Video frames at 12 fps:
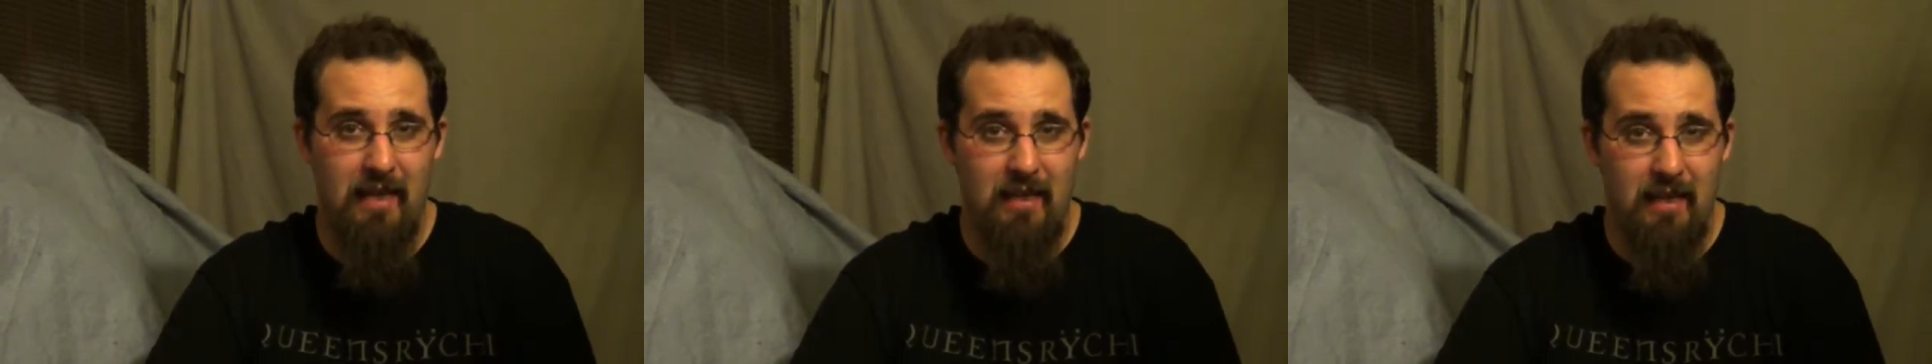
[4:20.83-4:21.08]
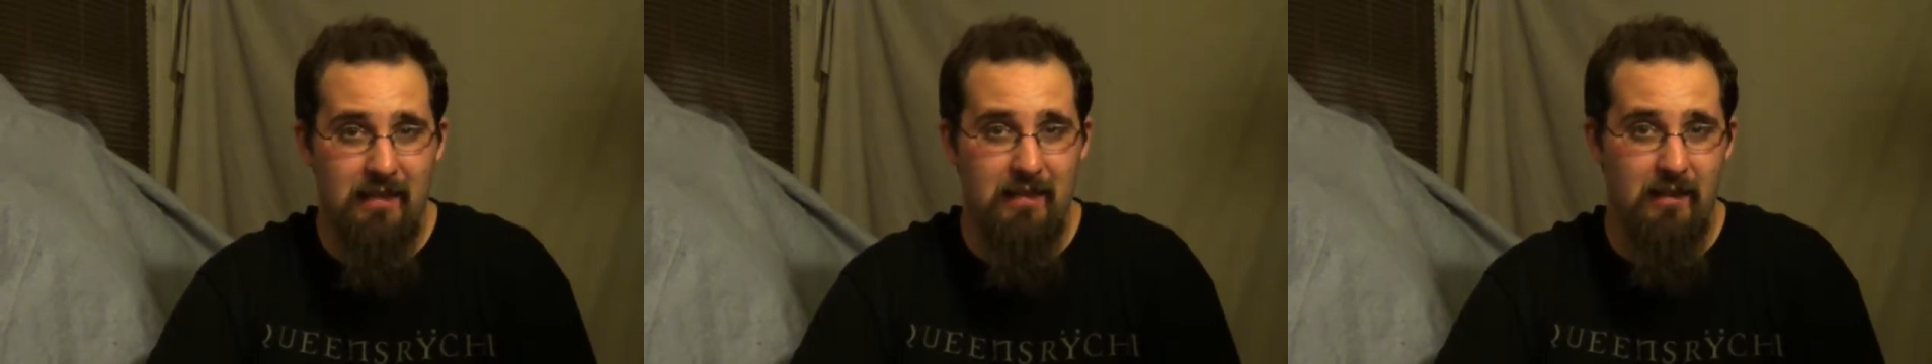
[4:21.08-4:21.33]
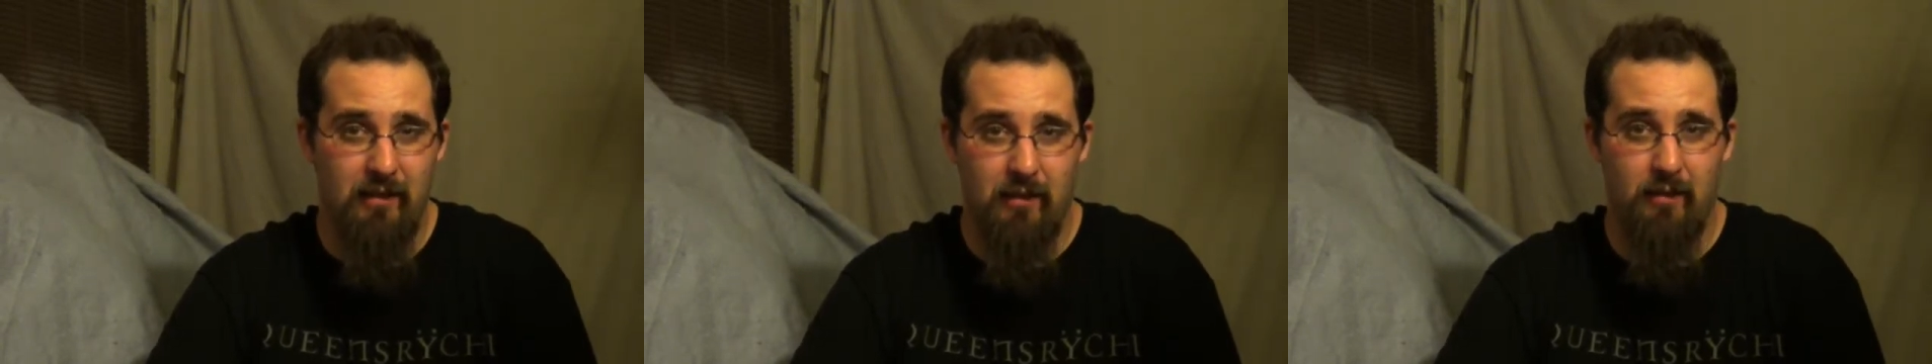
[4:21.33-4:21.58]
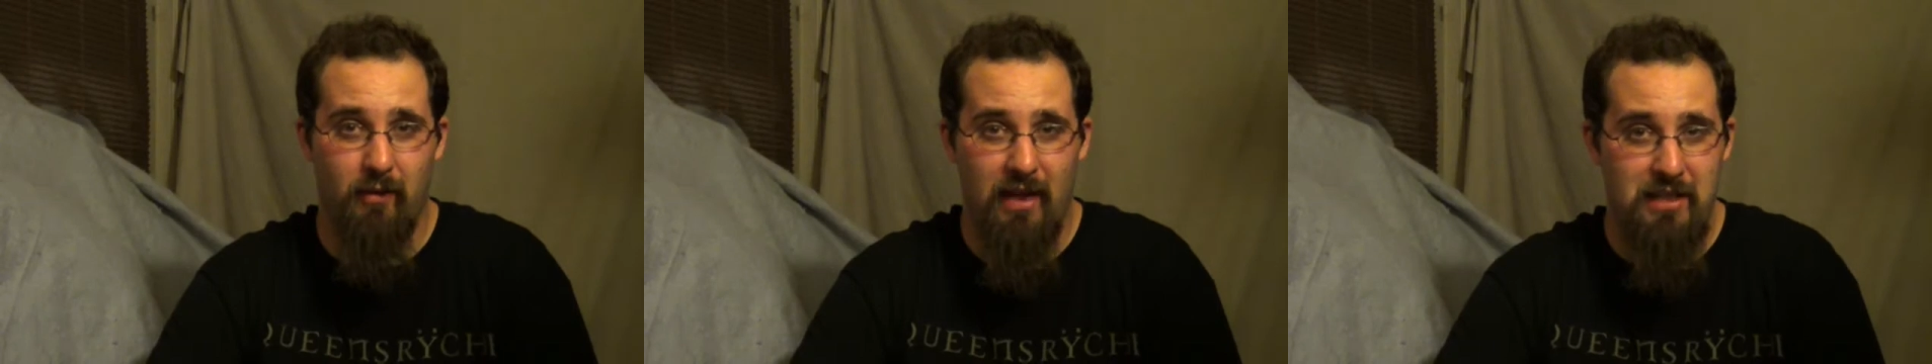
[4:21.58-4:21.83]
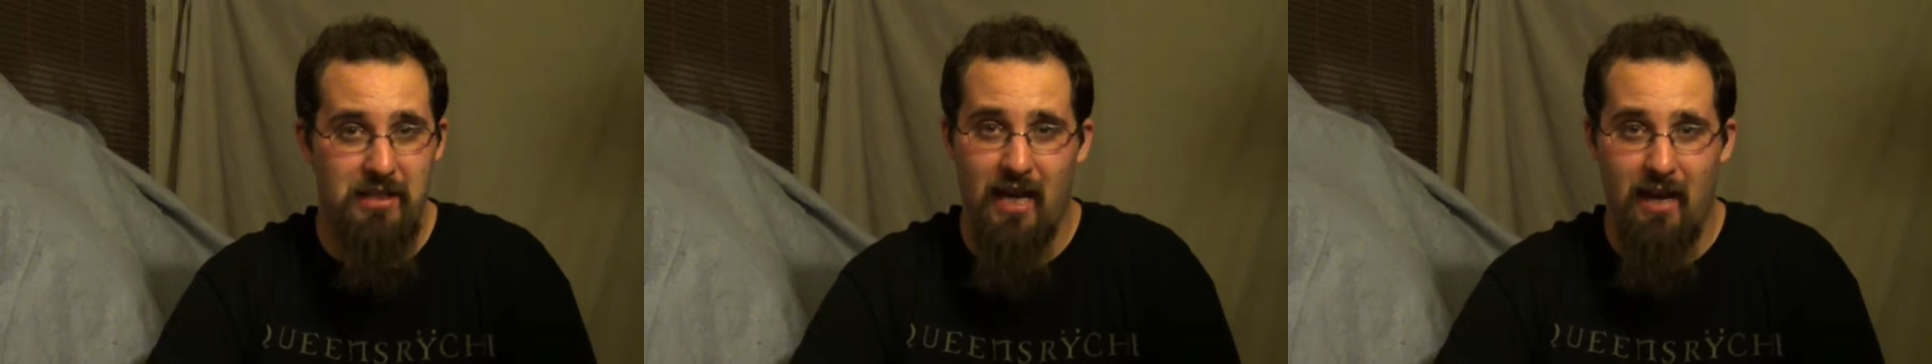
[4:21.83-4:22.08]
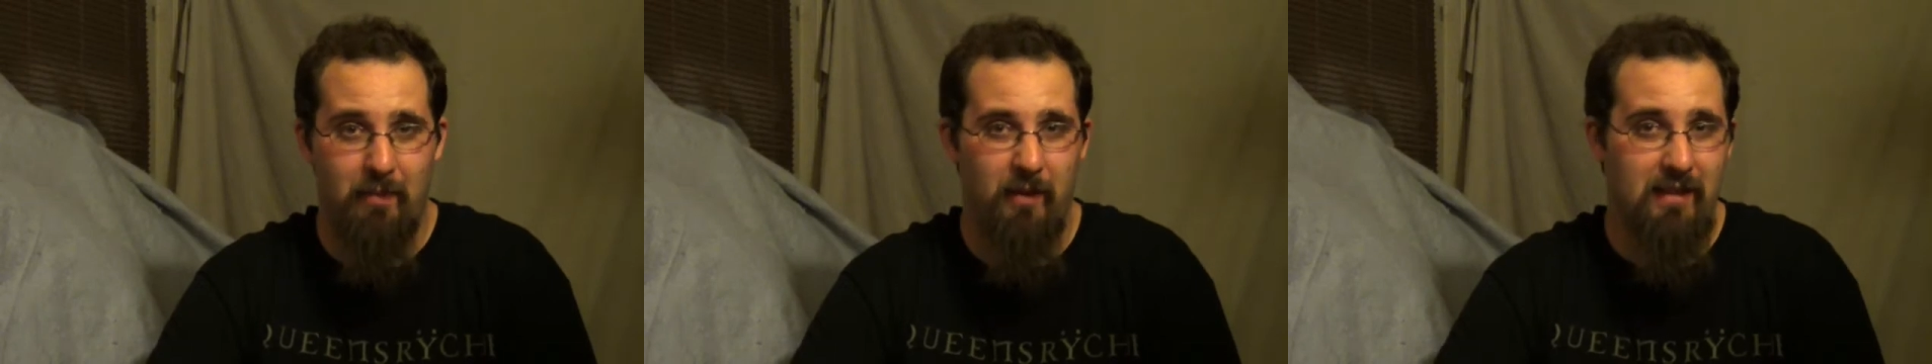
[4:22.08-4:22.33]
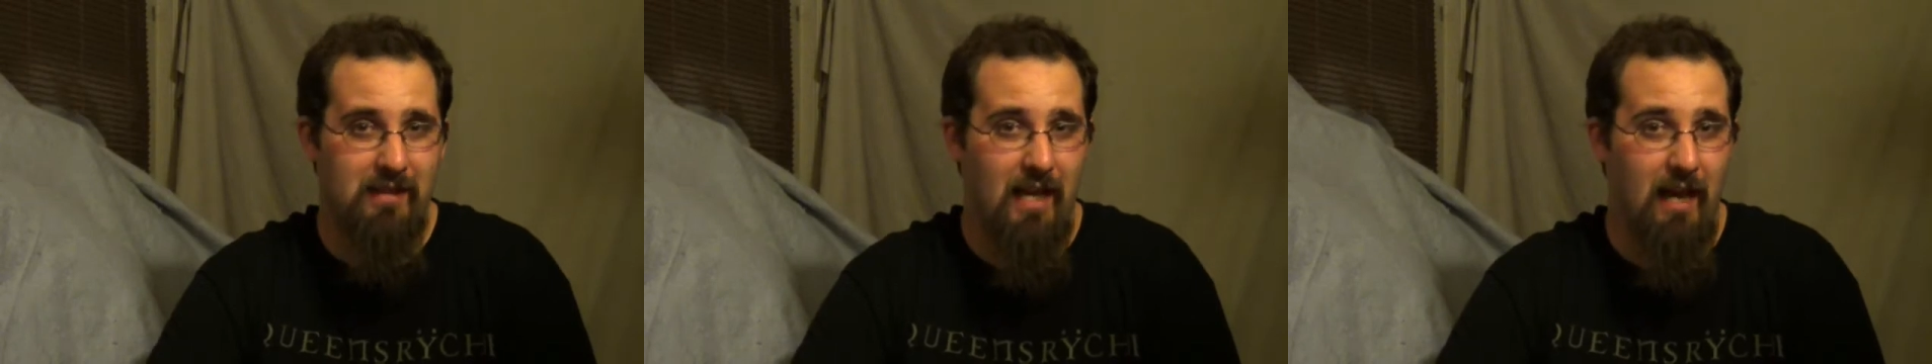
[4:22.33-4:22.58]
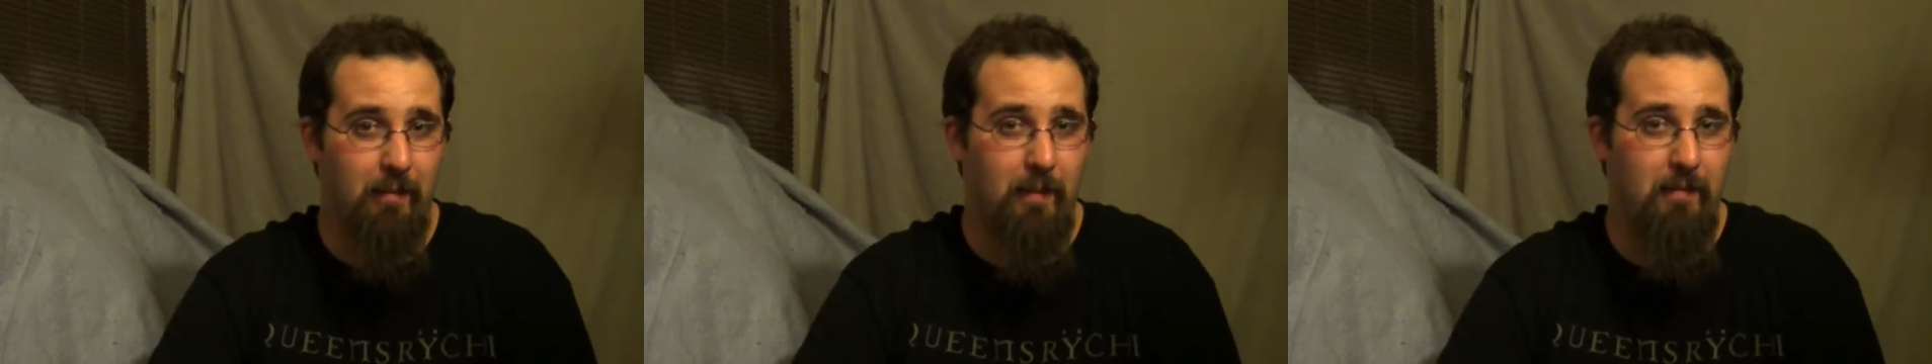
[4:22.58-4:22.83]
he does a great job on this
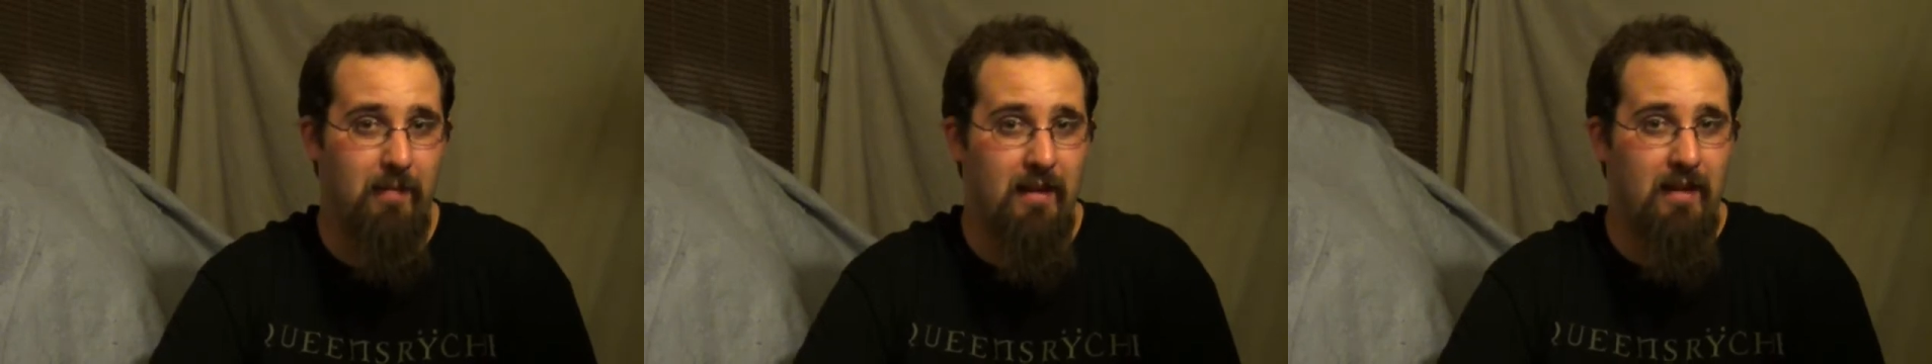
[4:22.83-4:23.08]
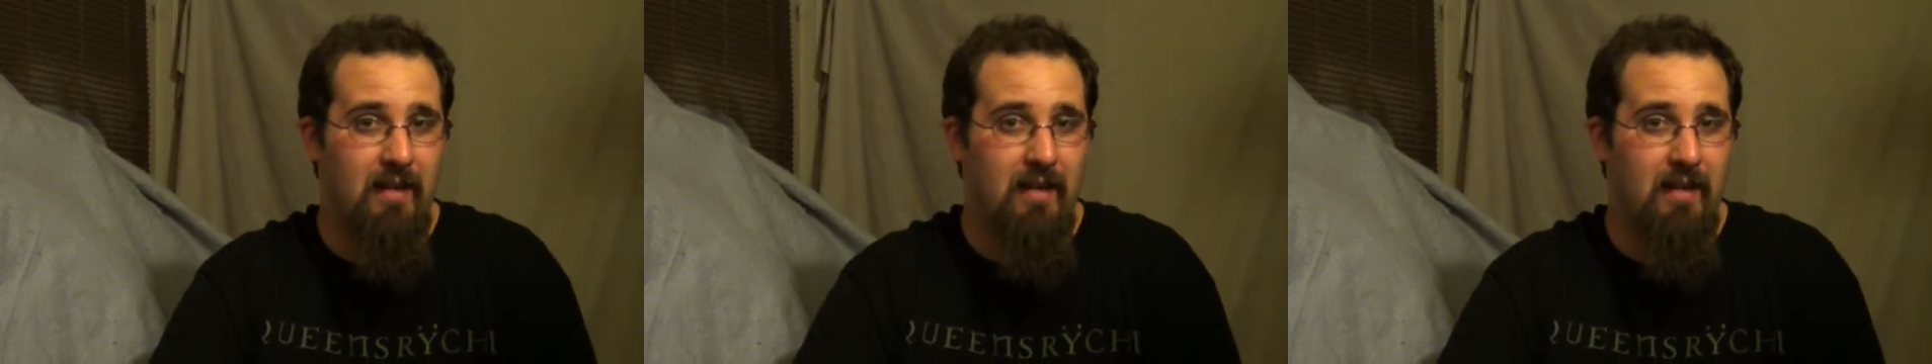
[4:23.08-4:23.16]
album.